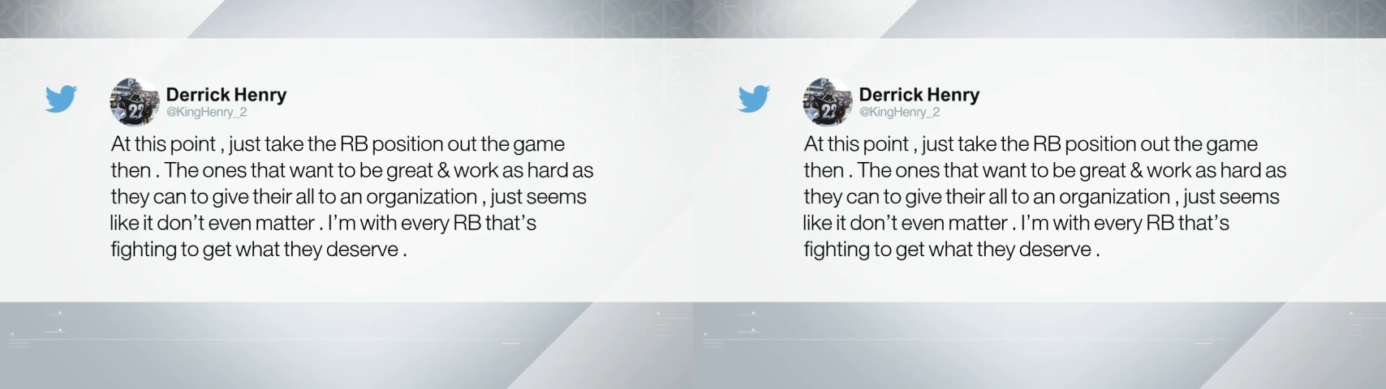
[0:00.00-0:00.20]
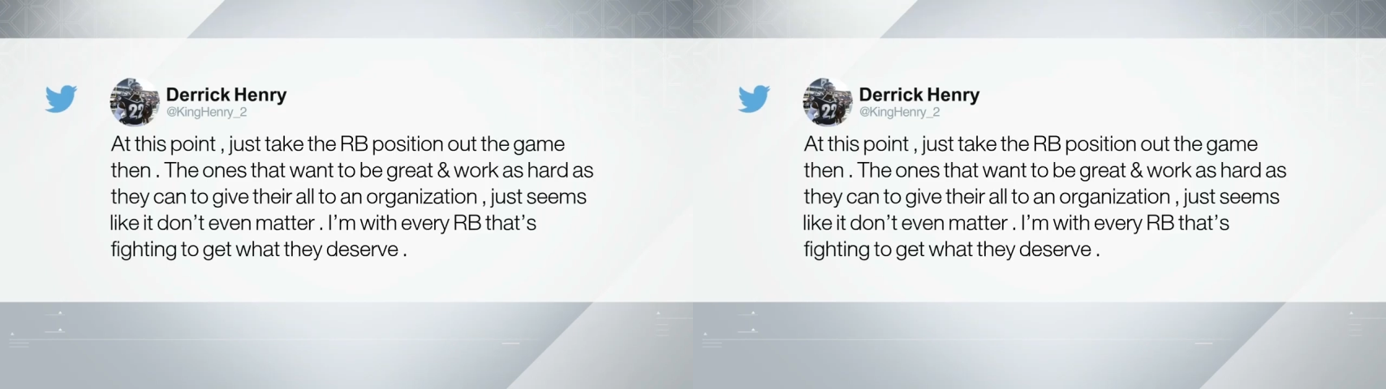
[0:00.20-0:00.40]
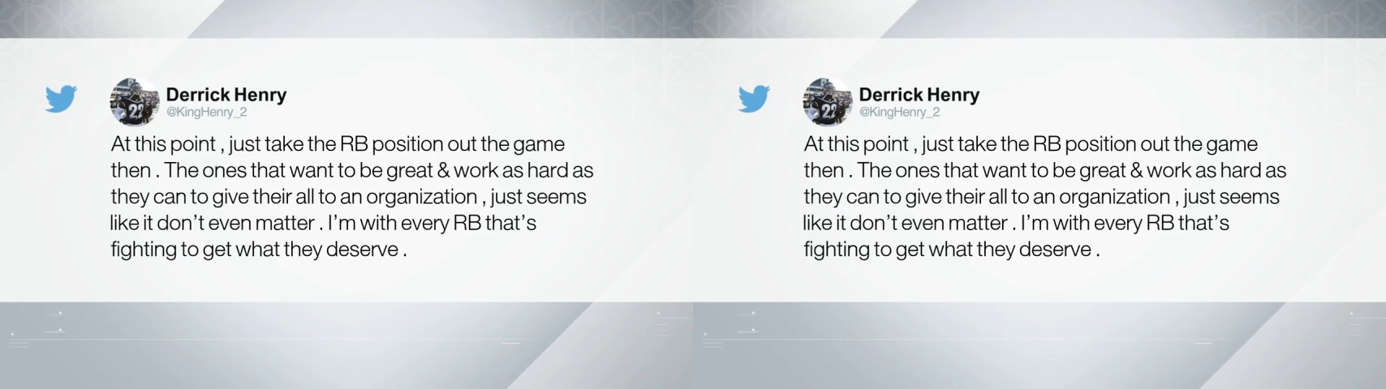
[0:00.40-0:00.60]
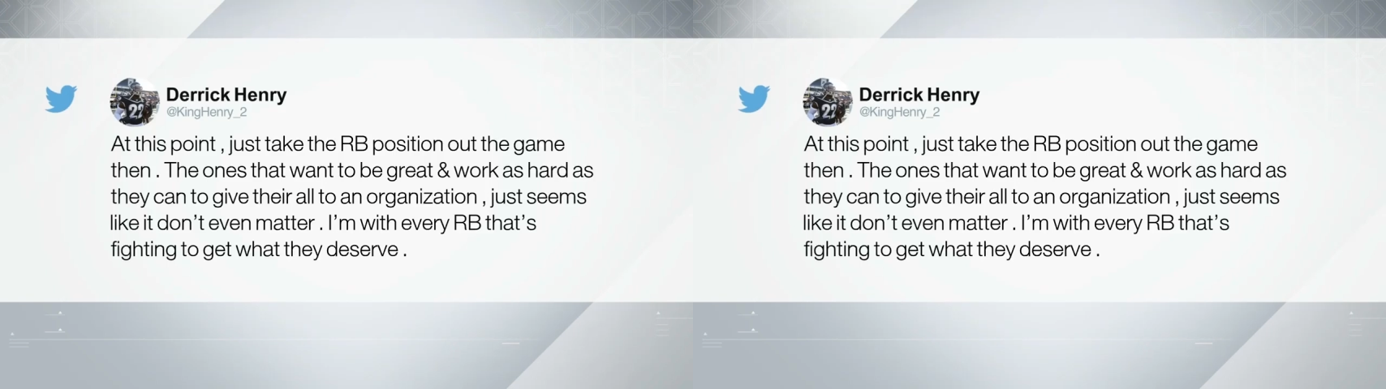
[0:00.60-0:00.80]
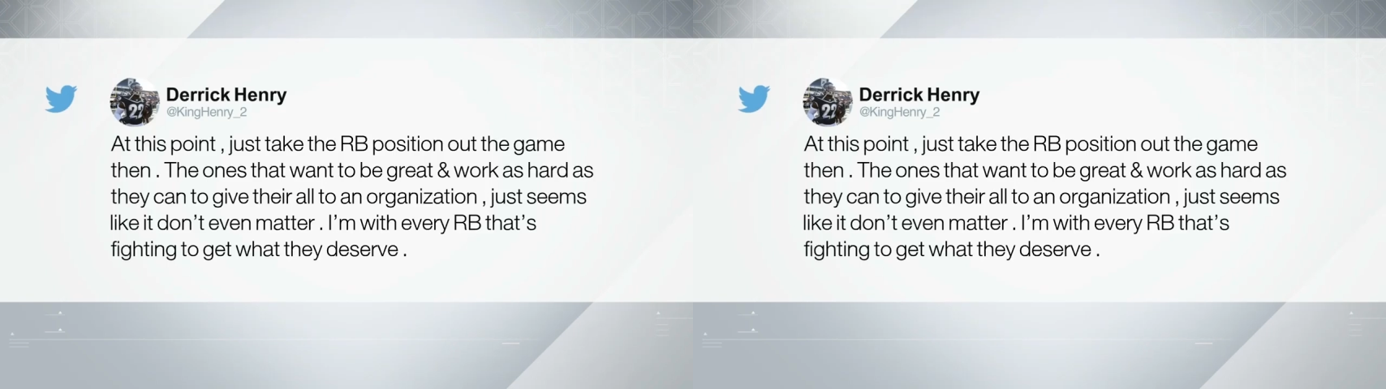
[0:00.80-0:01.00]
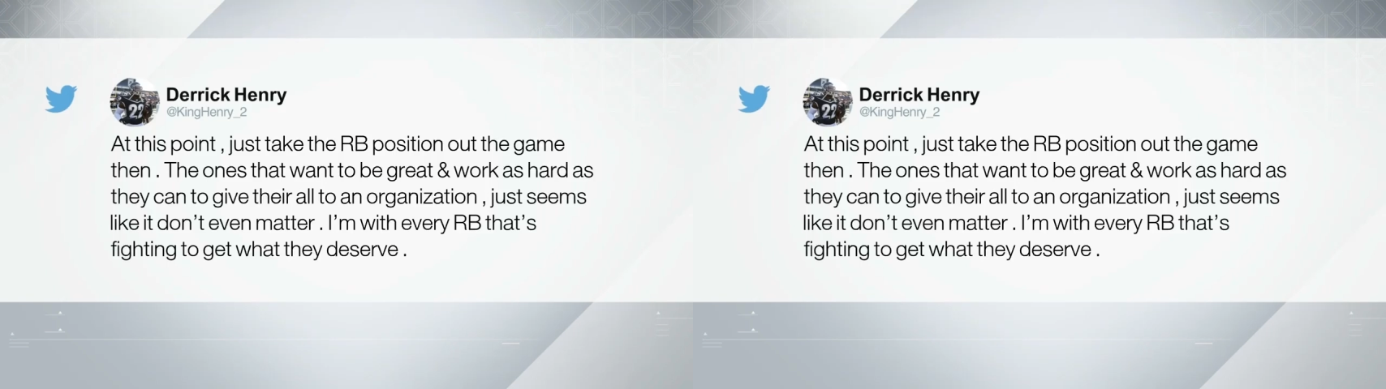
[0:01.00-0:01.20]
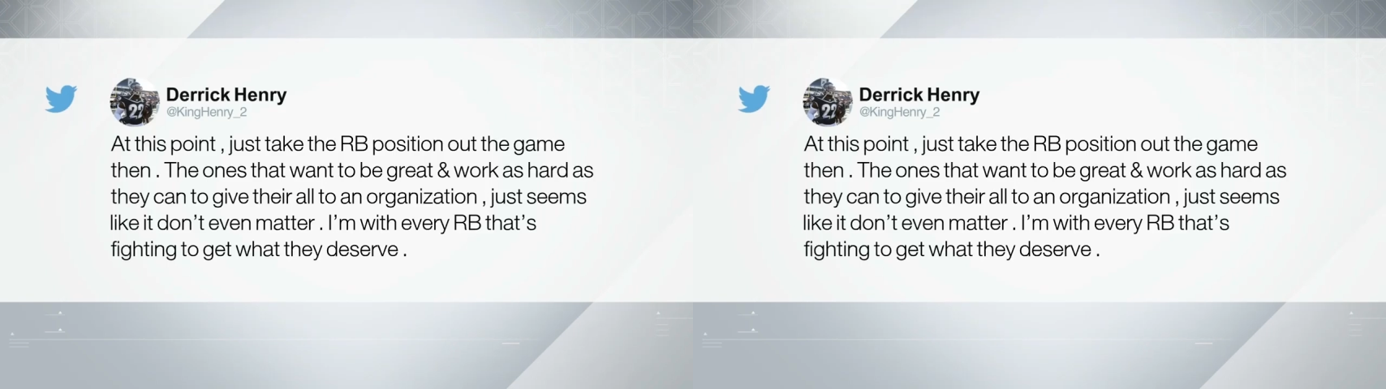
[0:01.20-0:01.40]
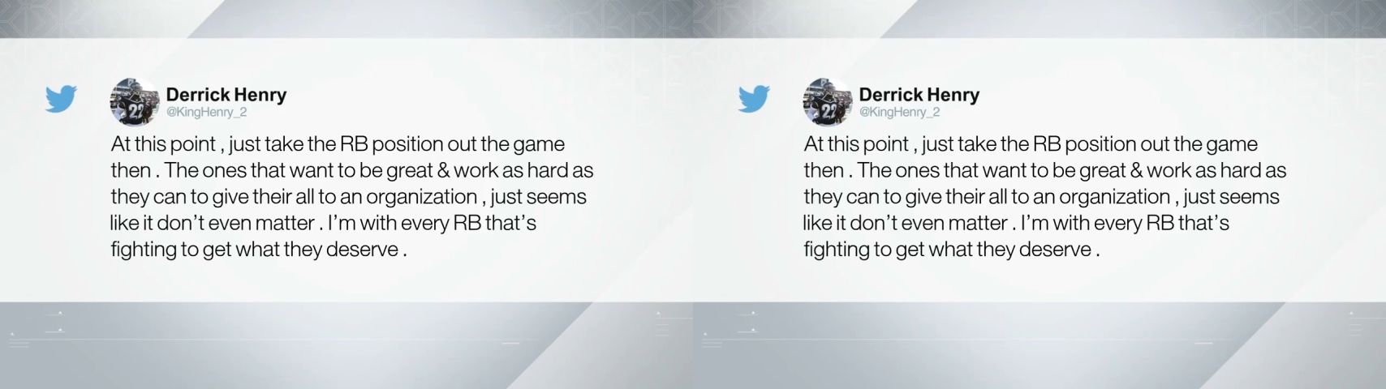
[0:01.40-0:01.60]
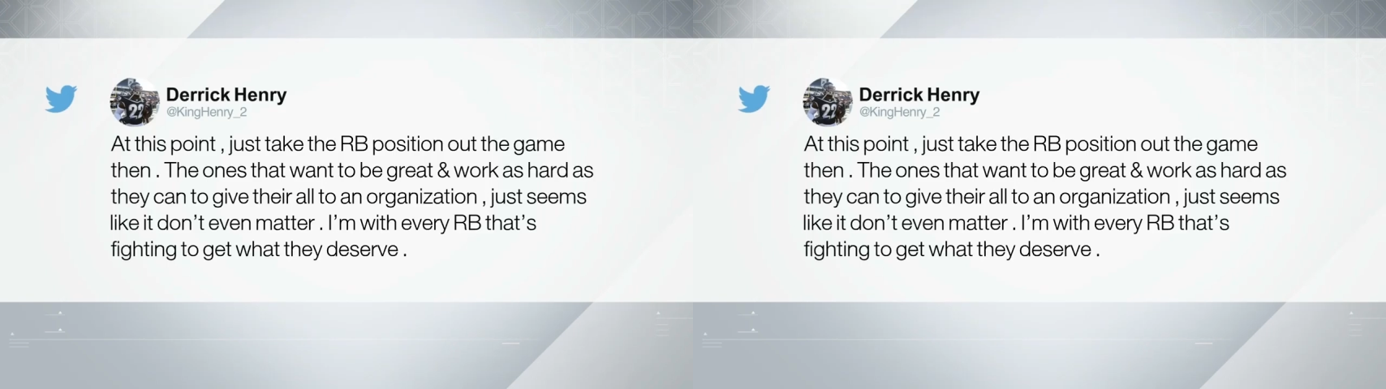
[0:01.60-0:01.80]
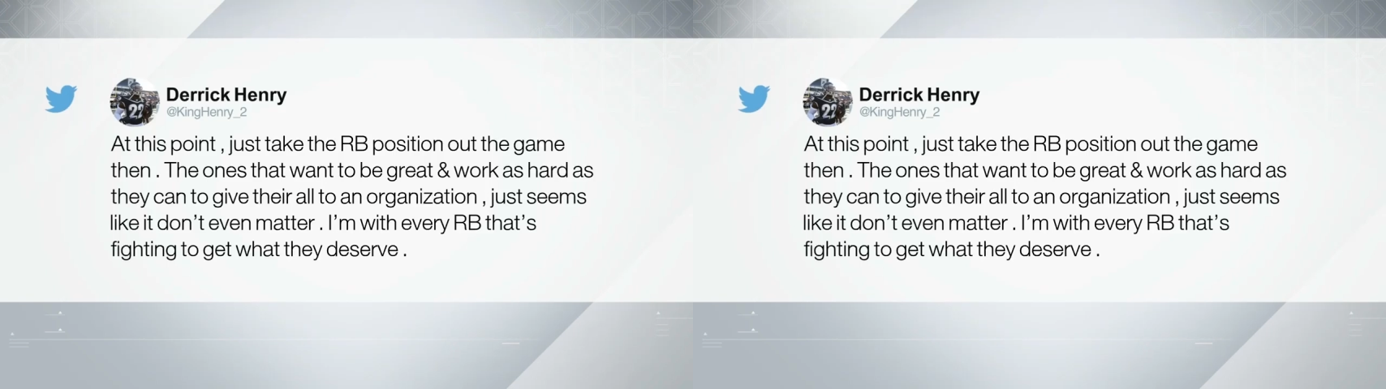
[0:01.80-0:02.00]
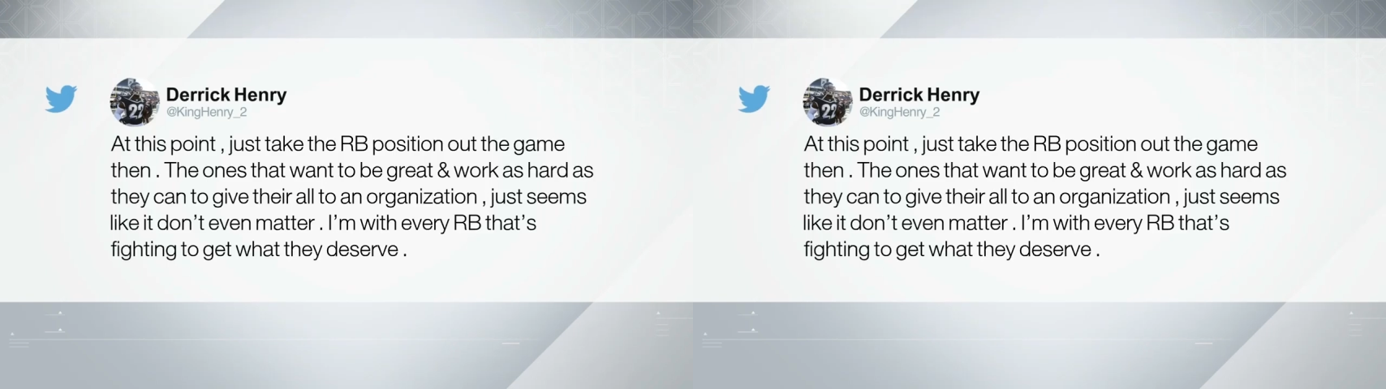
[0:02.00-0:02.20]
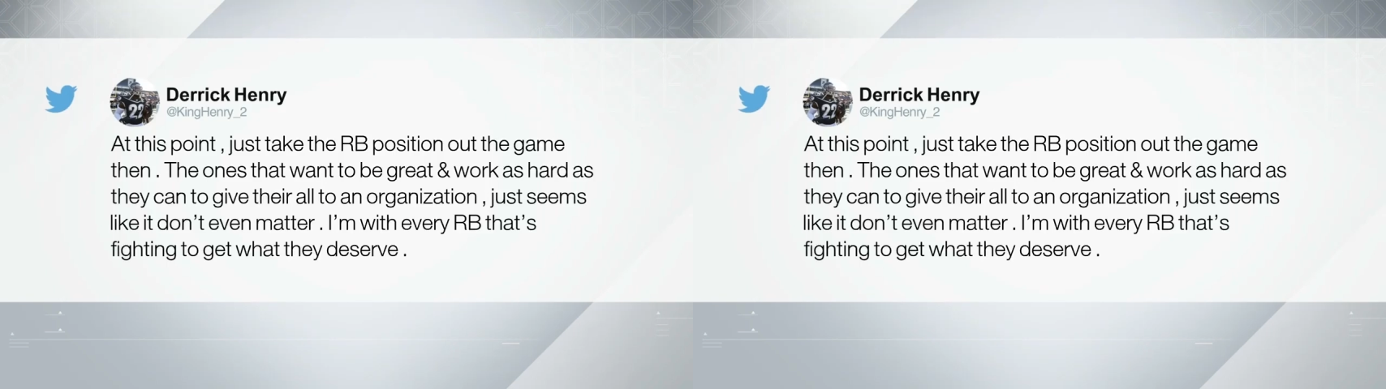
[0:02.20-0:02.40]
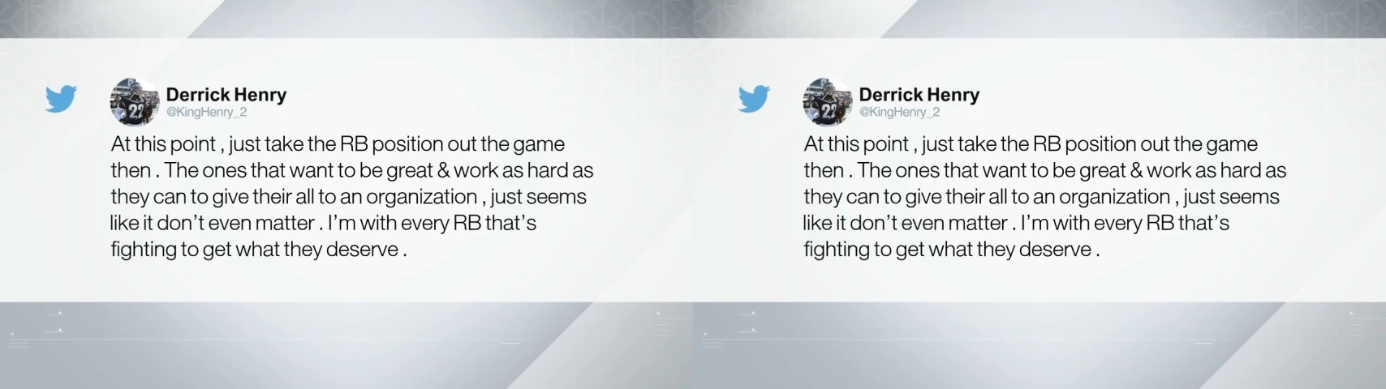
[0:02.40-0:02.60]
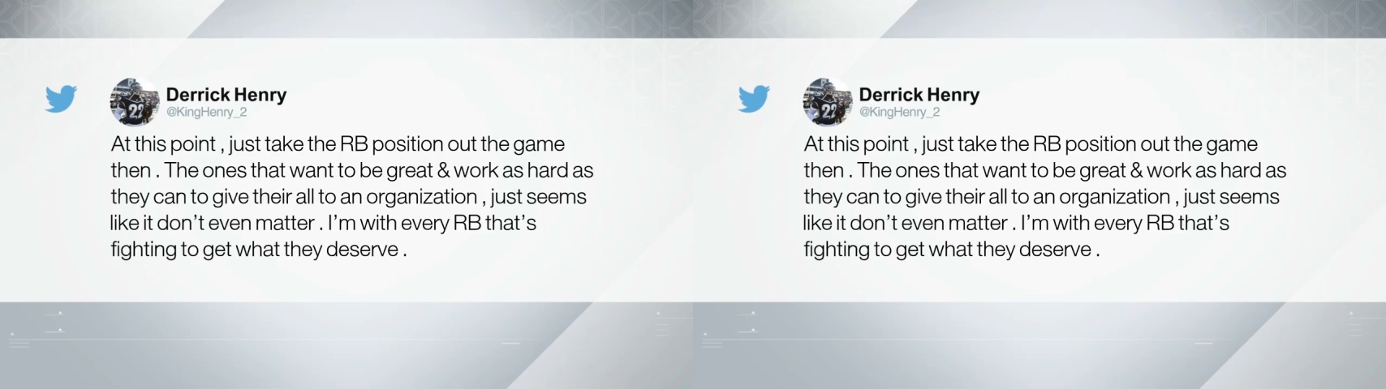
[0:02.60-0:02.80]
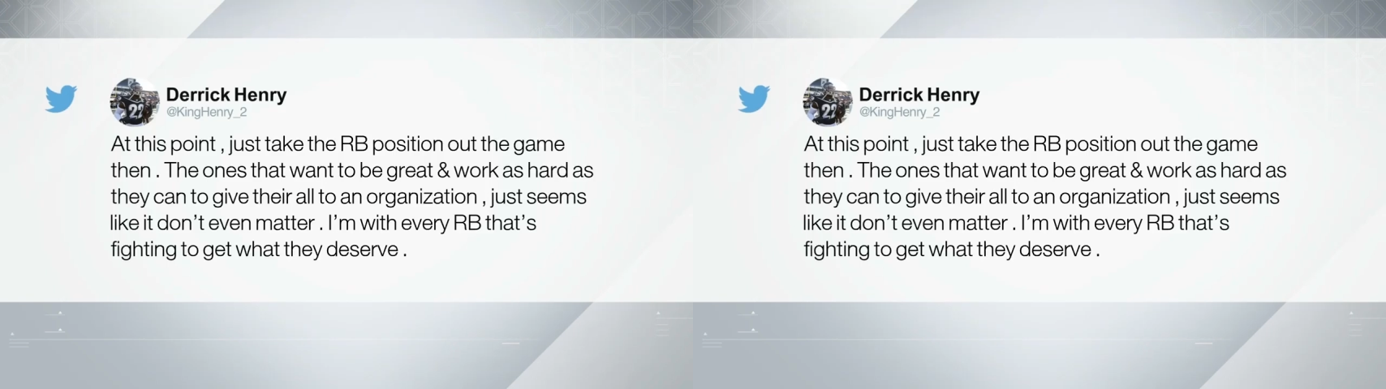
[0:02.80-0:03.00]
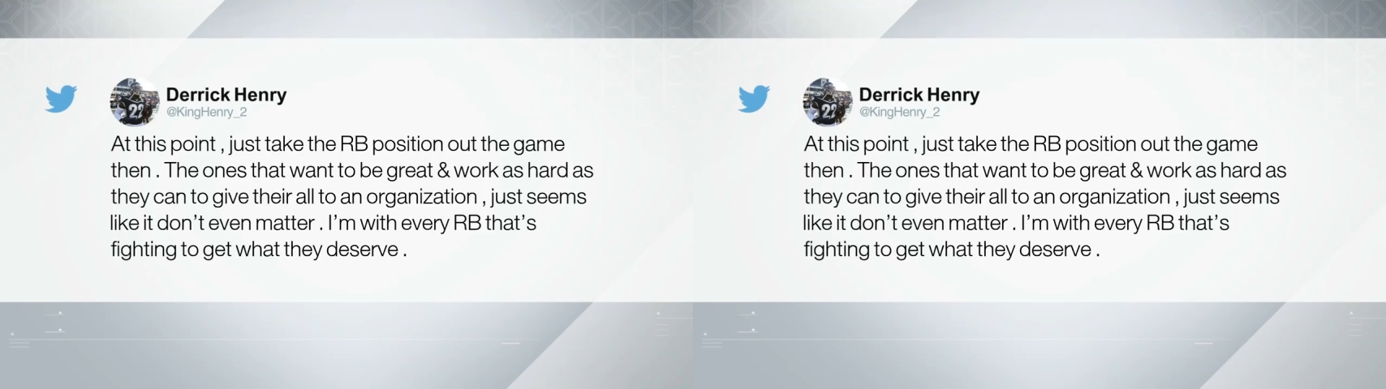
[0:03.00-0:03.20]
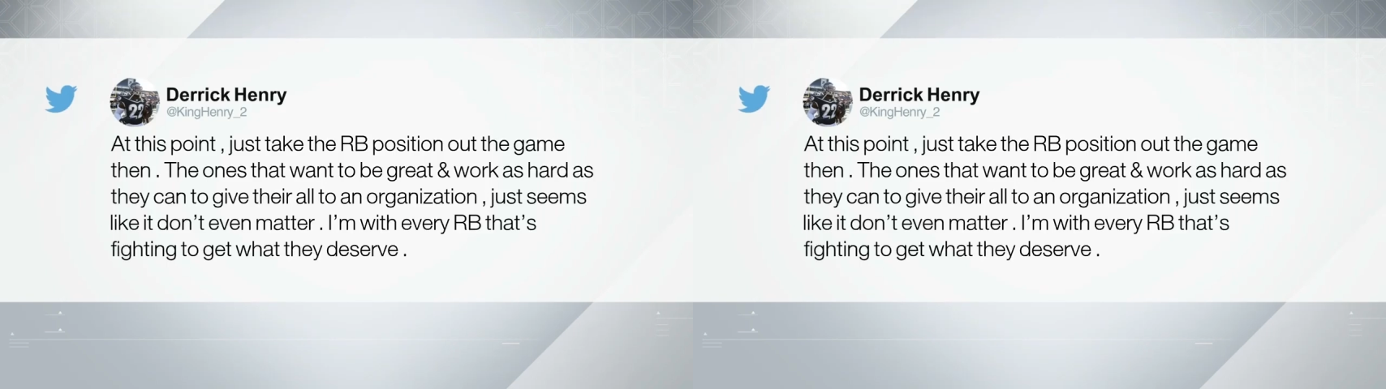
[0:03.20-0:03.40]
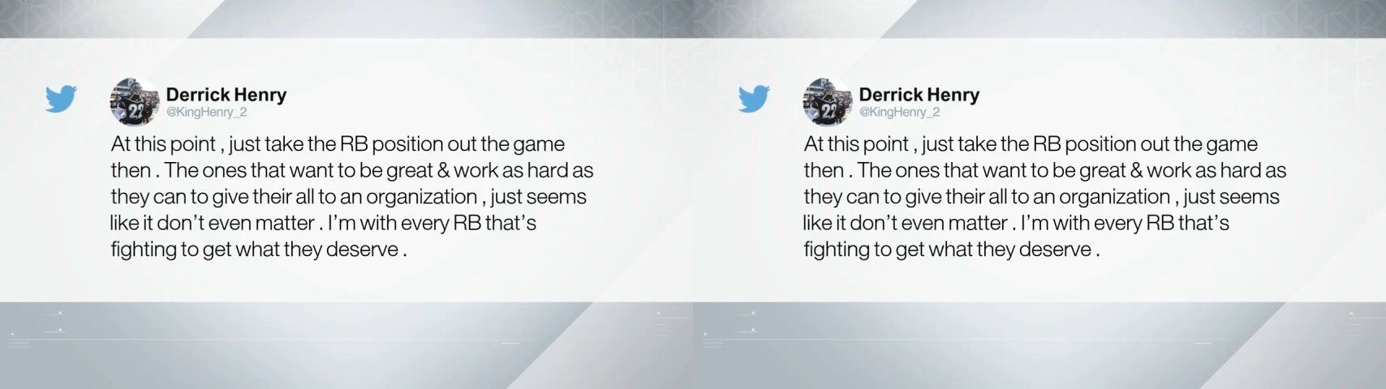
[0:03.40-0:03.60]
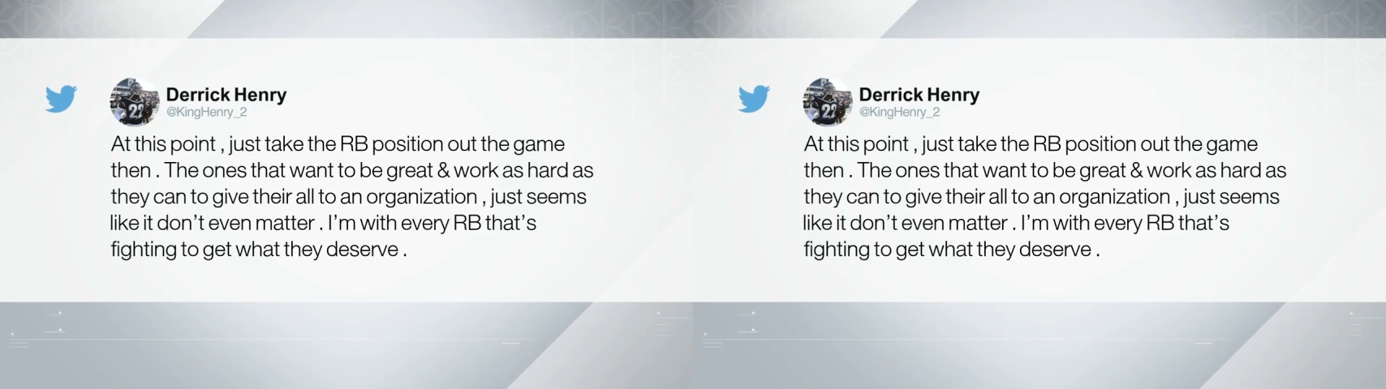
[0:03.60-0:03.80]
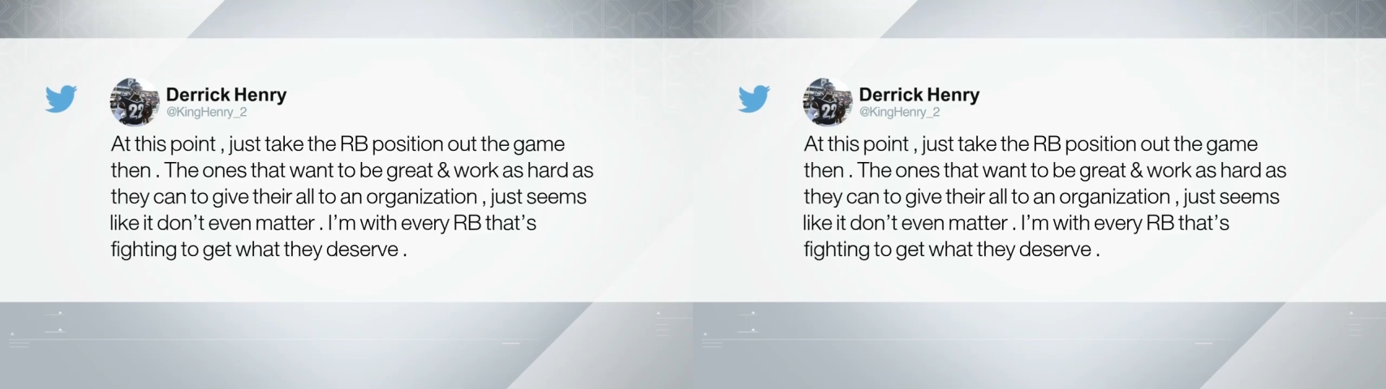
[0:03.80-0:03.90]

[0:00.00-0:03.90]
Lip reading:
No face is visible, so there are no lips to read.